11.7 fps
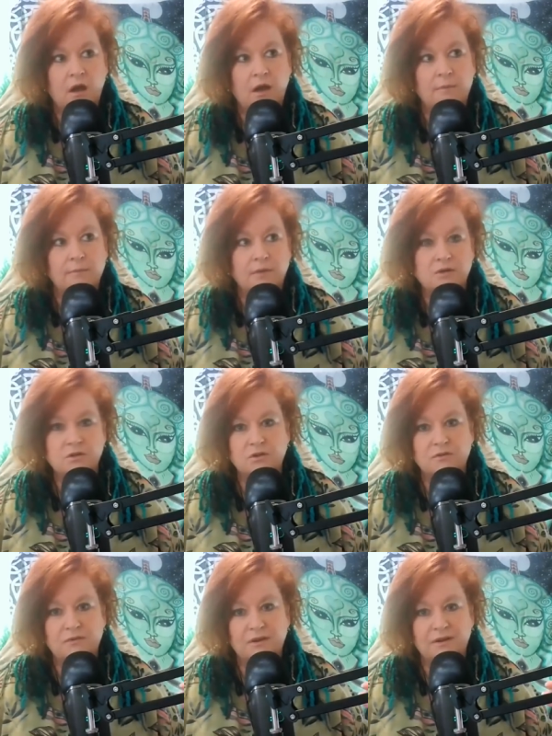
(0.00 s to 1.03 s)
a
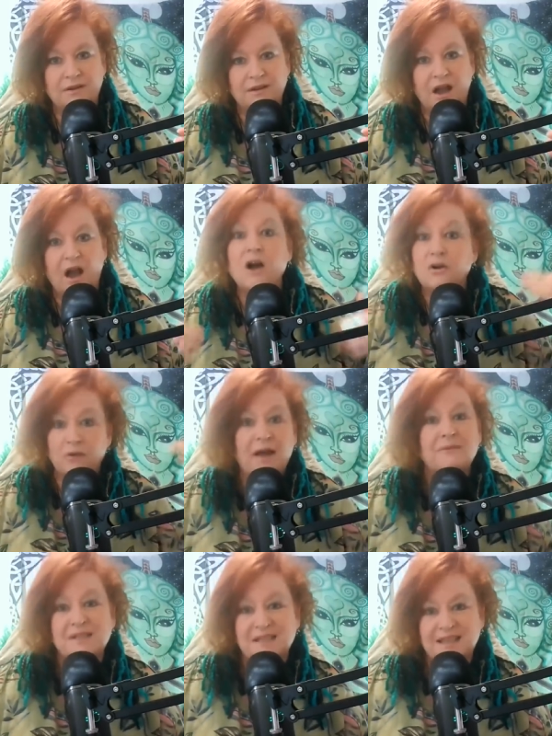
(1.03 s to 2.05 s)
sort of
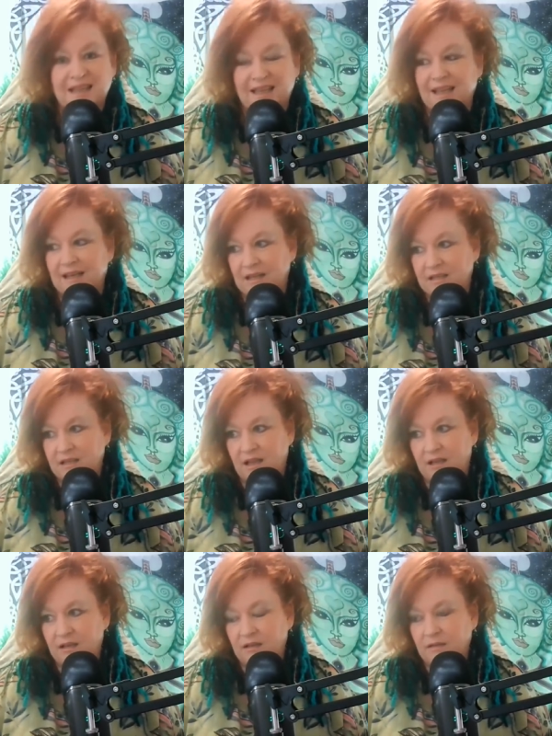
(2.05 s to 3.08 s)
ungrounded thinking, let's
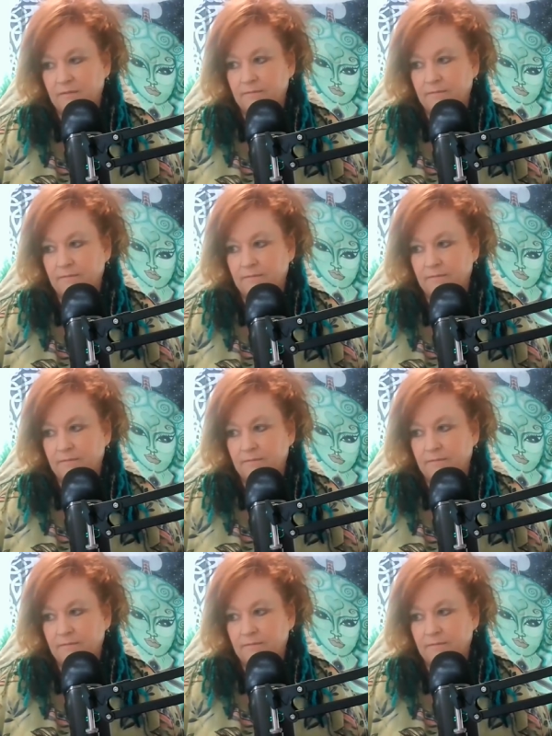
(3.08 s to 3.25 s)
say.